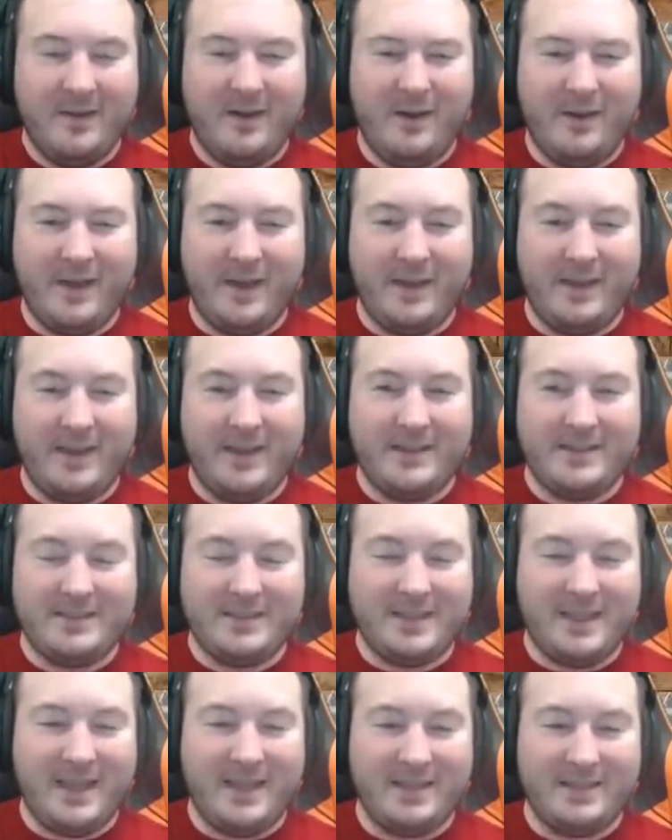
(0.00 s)
Oh yeah, that
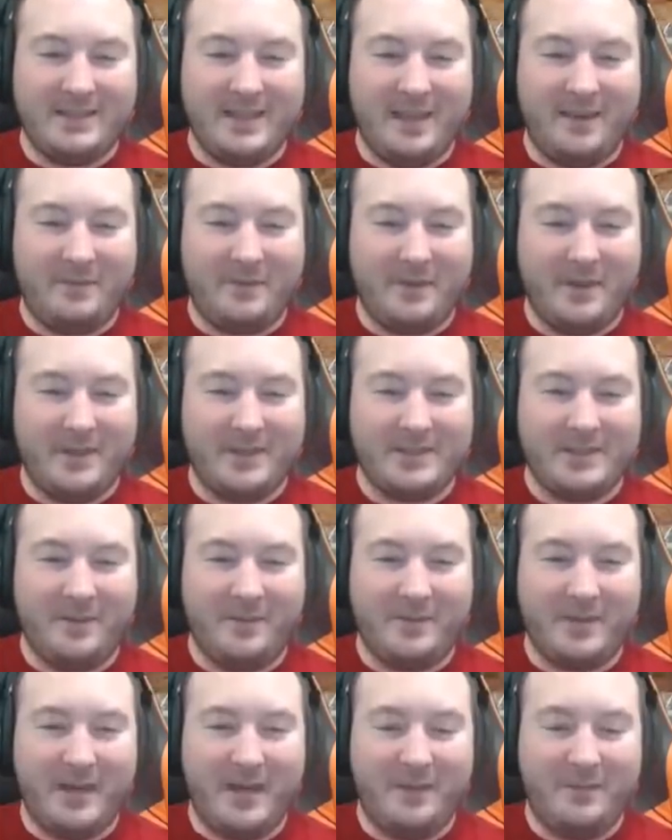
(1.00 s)
is definitely
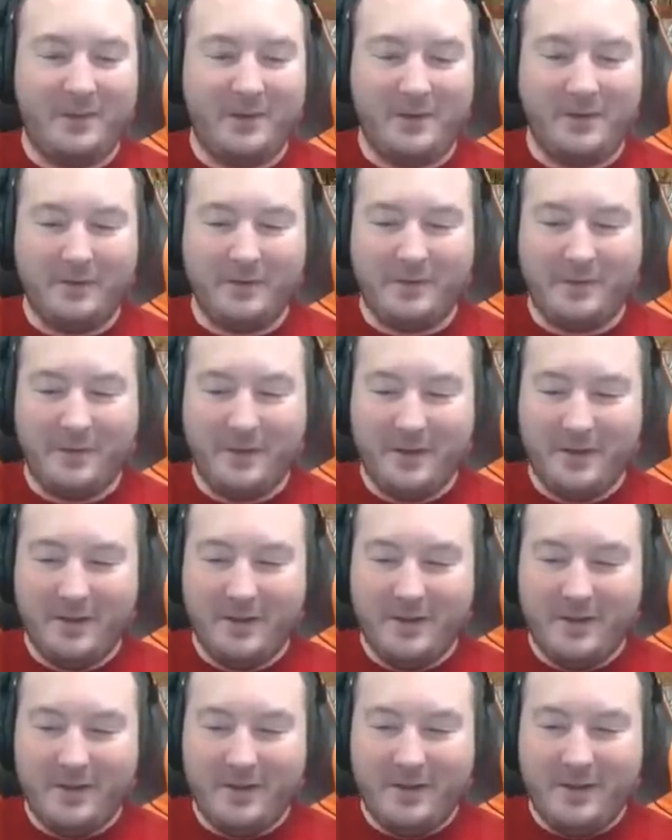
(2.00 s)
some type of
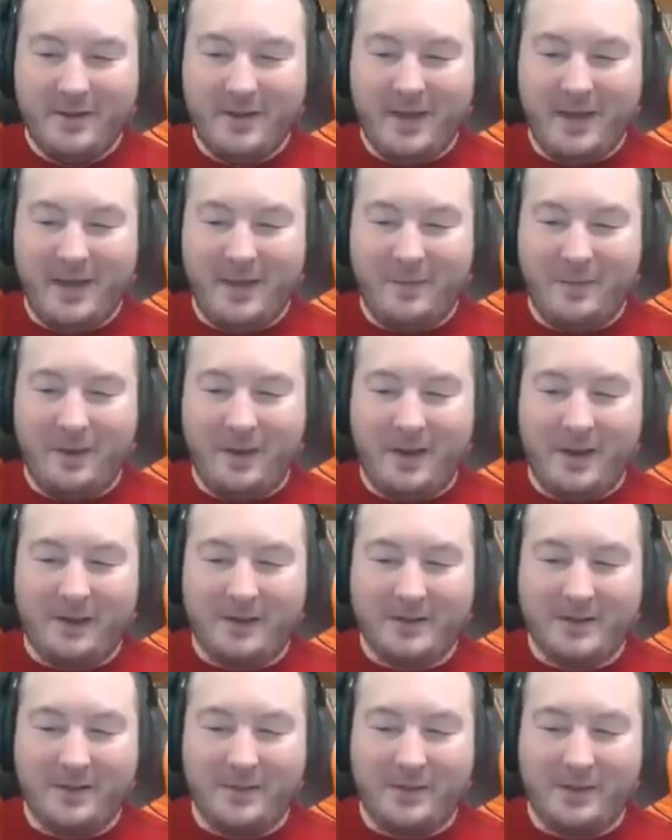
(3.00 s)
aimbot
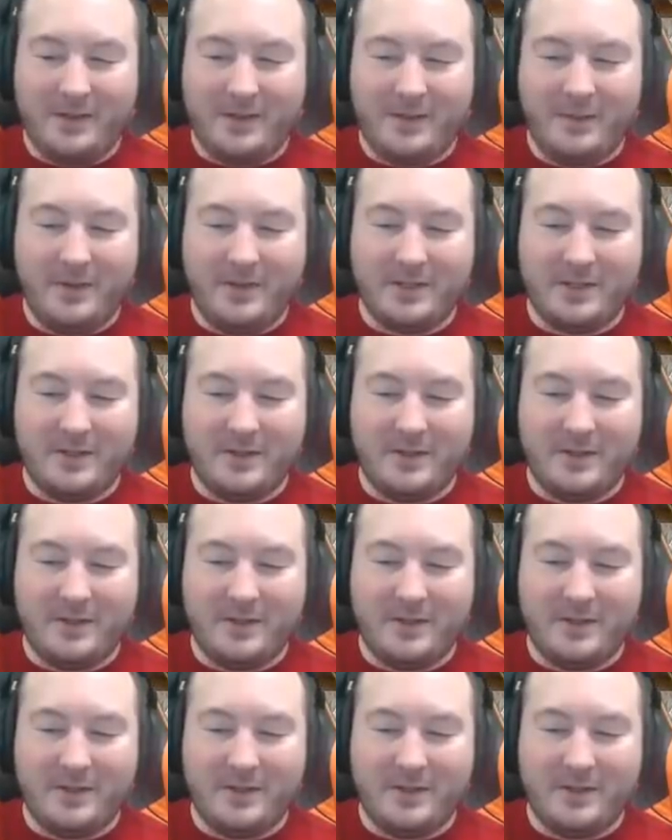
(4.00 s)
or something. Because I mean,